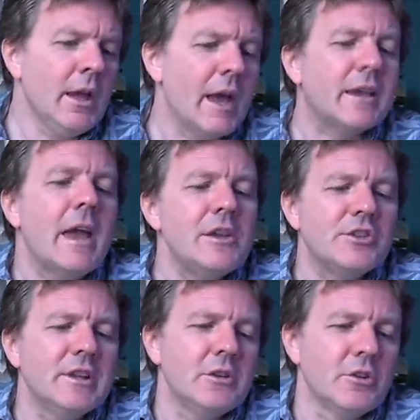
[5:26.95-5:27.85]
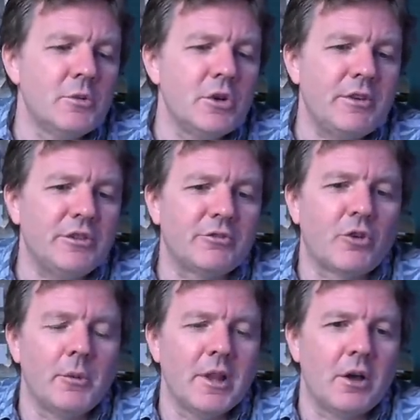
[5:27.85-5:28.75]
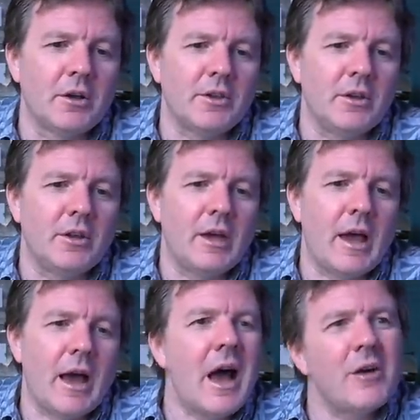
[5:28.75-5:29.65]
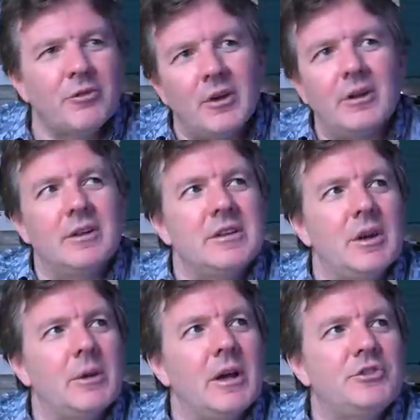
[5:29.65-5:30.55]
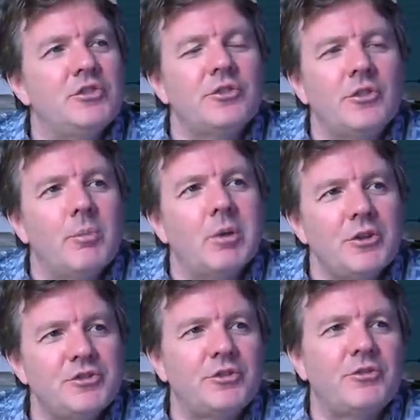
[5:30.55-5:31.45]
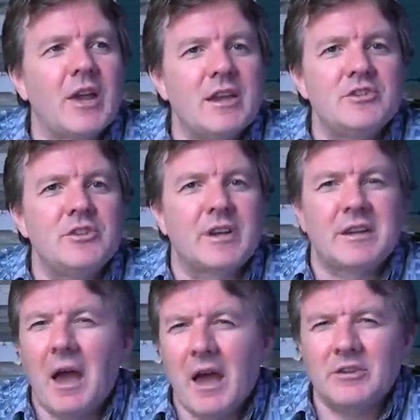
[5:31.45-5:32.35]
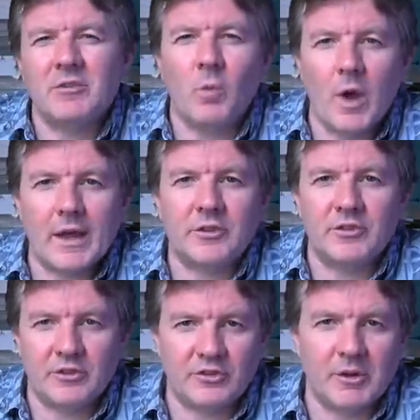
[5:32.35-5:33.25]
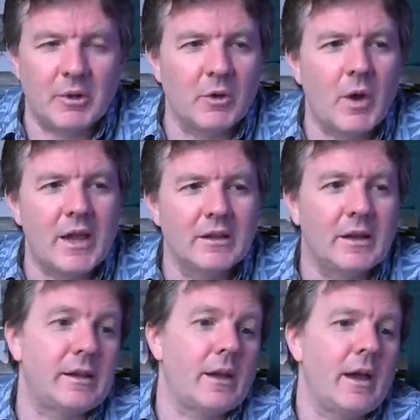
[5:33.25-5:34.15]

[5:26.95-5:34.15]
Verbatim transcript: Occasionally, other movies have come along that have, a, you know, a, just, a plot justification that kind of works in a similar way, like...